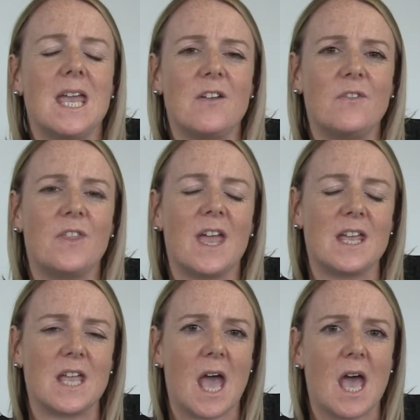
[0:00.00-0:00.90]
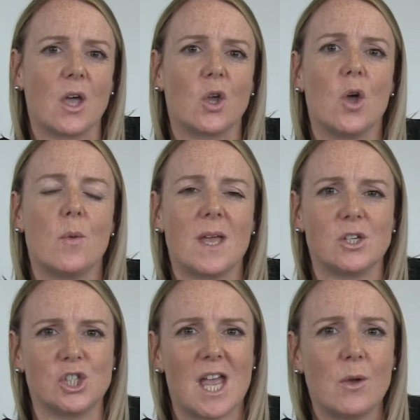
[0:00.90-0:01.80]
If they come
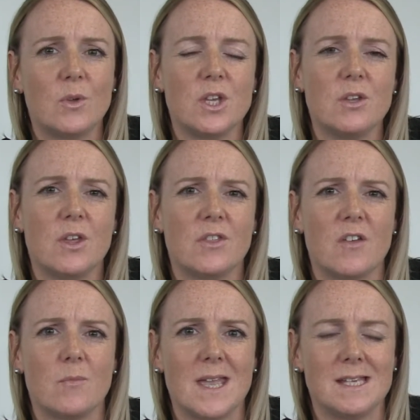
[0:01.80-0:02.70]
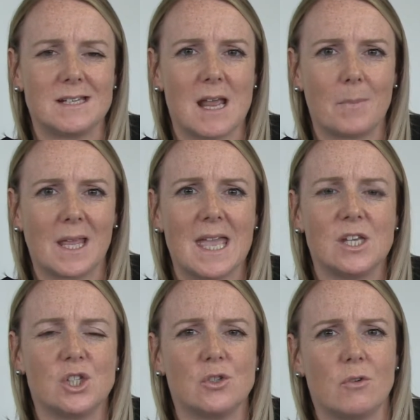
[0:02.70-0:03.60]
and share with you that they've made an
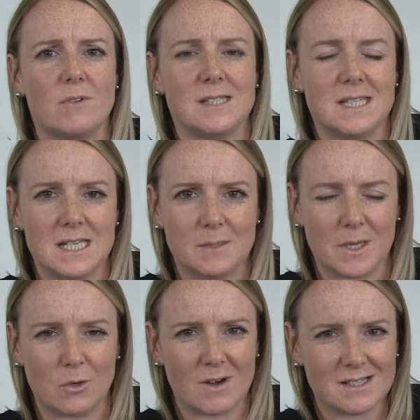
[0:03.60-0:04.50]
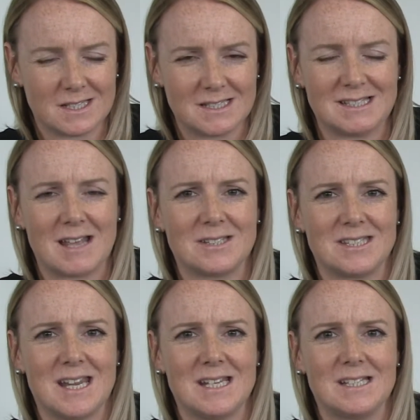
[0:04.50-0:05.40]
application or indeed been granted settled
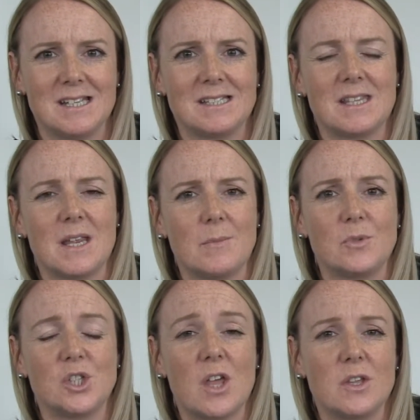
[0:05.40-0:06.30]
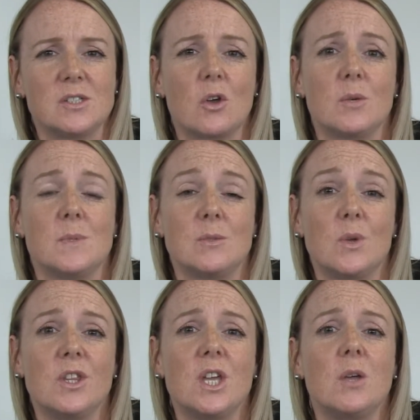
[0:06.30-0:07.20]
status and they share those documents
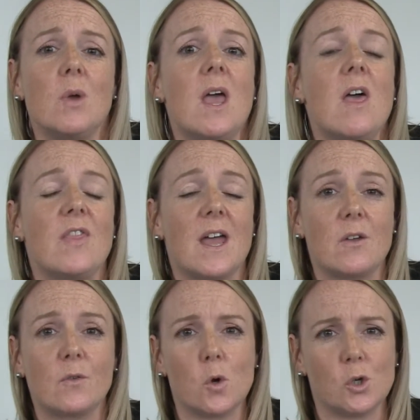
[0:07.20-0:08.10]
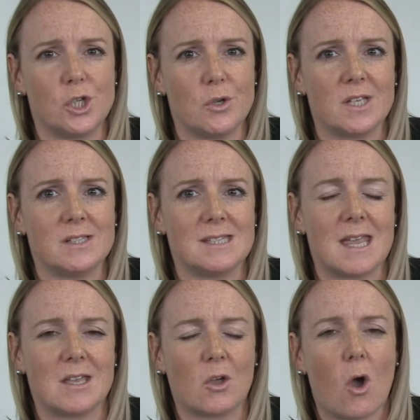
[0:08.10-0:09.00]
with you, then of course you can
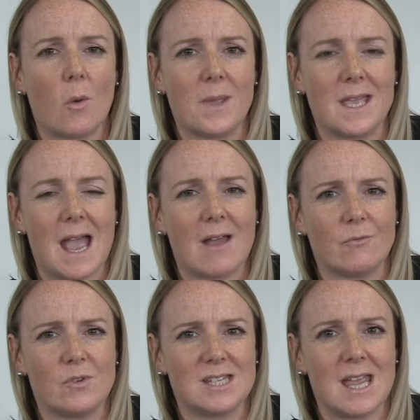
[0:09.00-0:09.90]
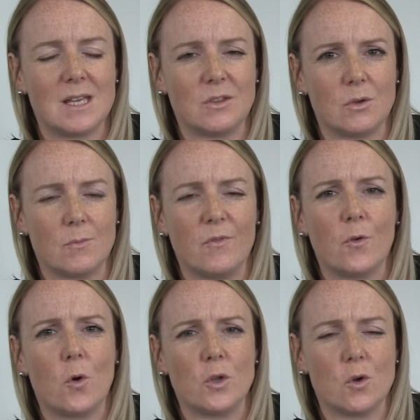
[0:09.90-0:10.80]
take a copy and retain them
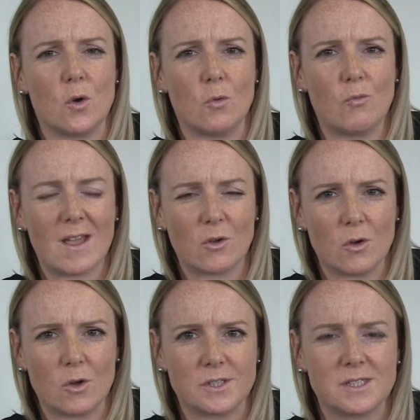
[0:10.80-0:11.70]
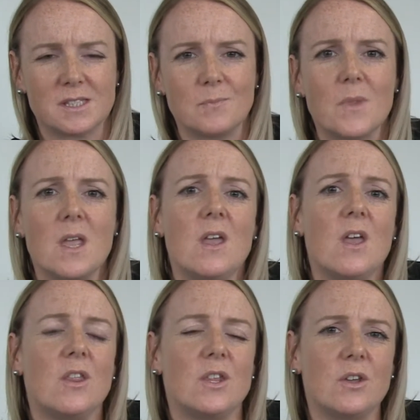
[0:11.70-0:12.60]
for your records.
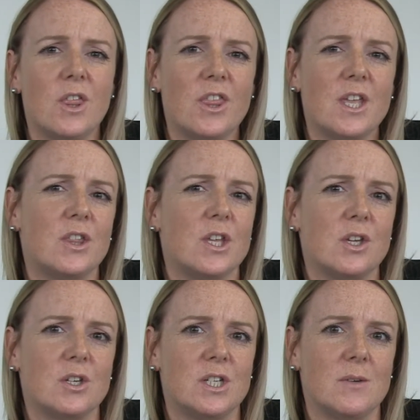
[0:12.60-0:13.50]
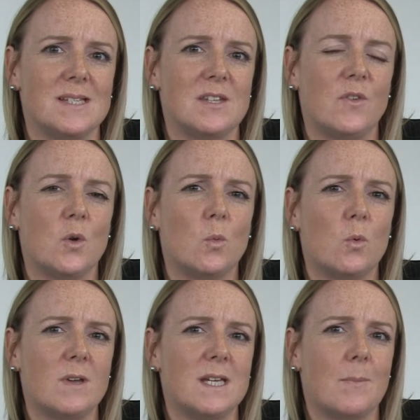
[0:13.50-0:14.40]
The other thing that you could do is if you're
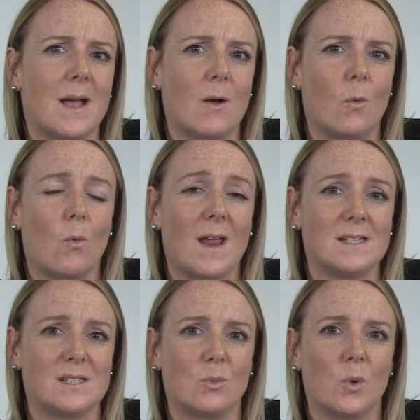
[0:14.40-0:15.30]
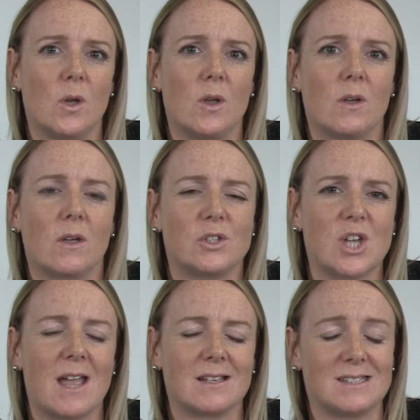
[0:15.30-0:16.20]
worried about right to work
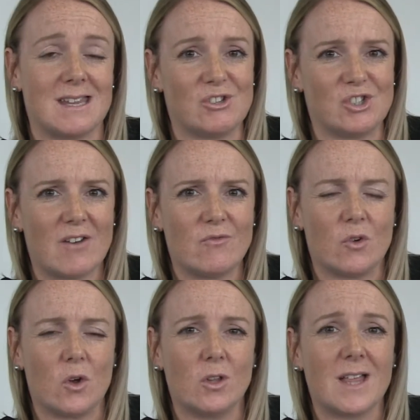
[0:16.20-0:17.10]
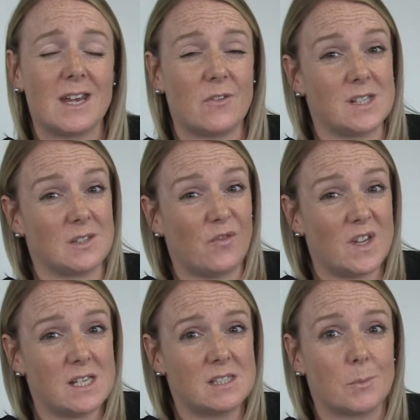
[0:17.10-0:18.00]
checks in general, and if it's
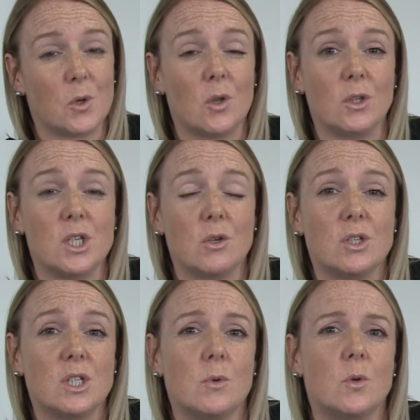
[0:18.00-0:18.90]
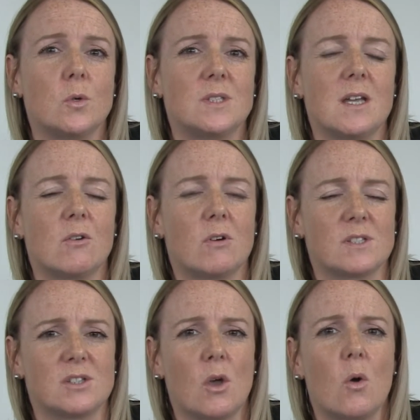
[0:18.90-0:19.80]
feasible, you could do an audit
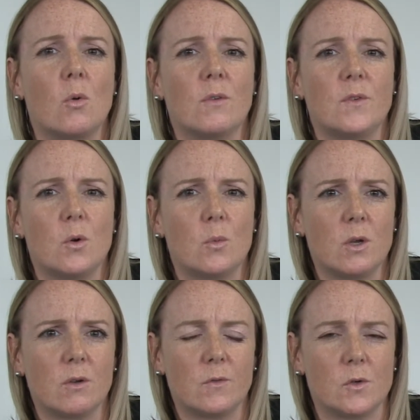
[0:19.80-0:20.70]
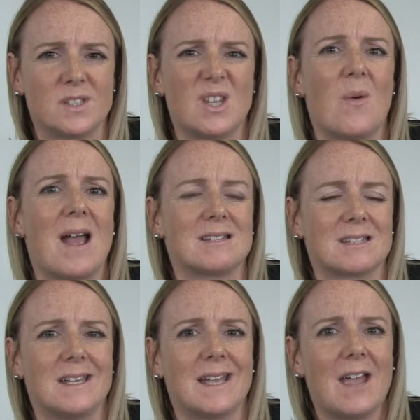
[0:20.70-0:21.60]
across the whole of your workforce, so
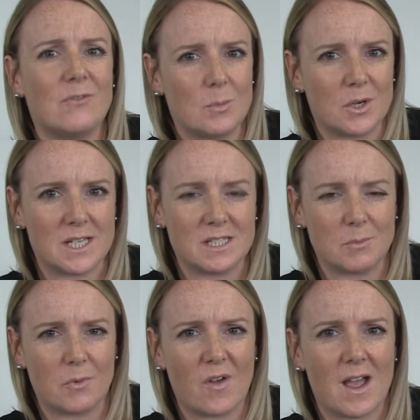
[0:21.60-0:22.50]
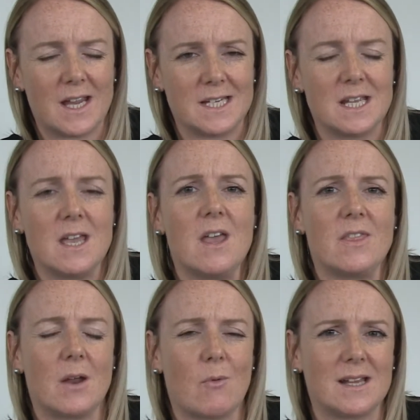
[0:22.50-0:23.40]
asking everybody to provide
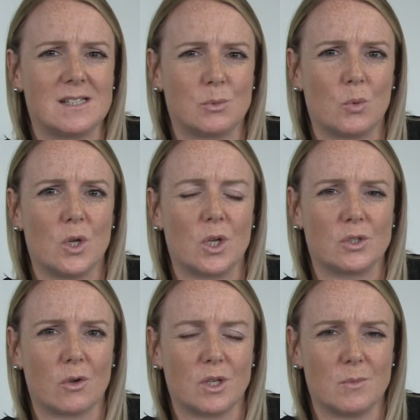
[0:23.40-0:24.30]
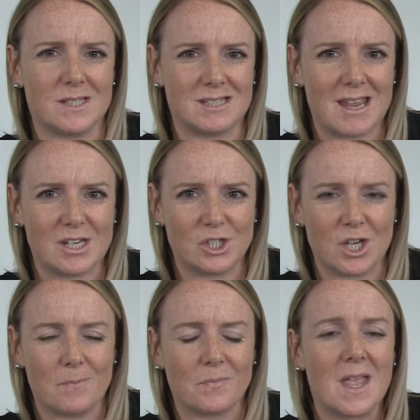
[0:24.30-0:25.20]
their right to work
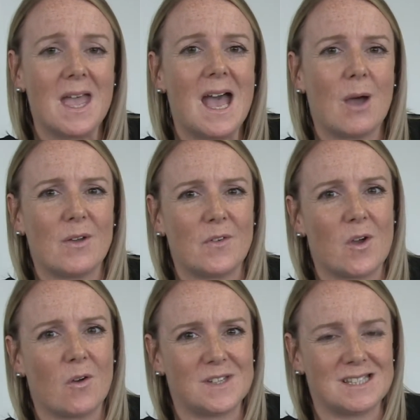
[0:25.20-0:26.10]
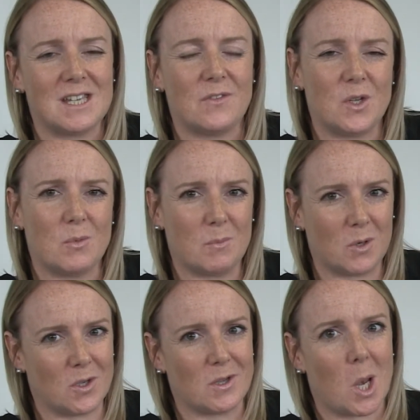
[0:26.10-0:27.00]
documentation. However, obviously if you
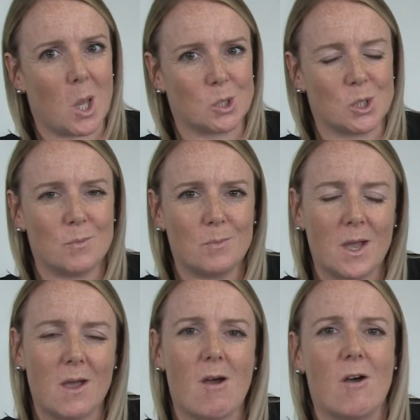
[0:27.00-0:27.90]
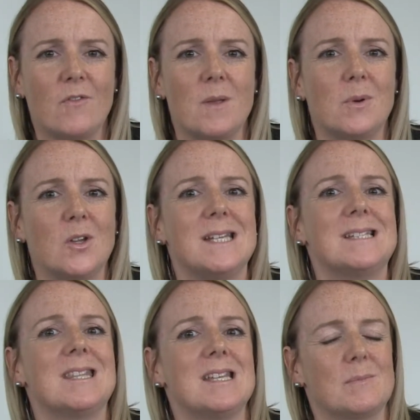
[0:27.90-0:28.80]
employ a large number of
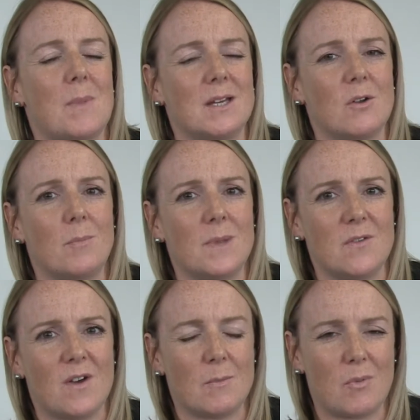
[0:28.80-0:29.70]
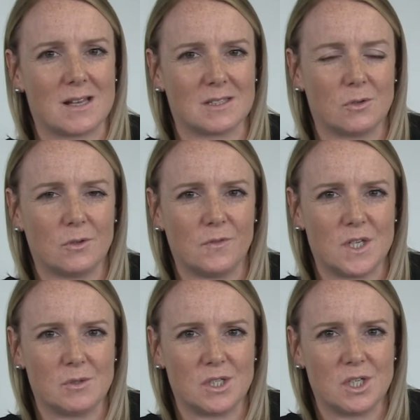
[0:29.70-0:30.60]
employees, this might not be very practical for
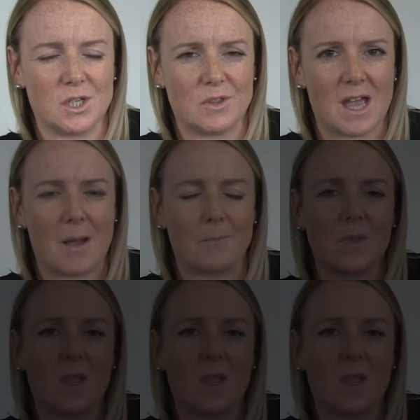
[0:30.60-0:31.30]
you to do that.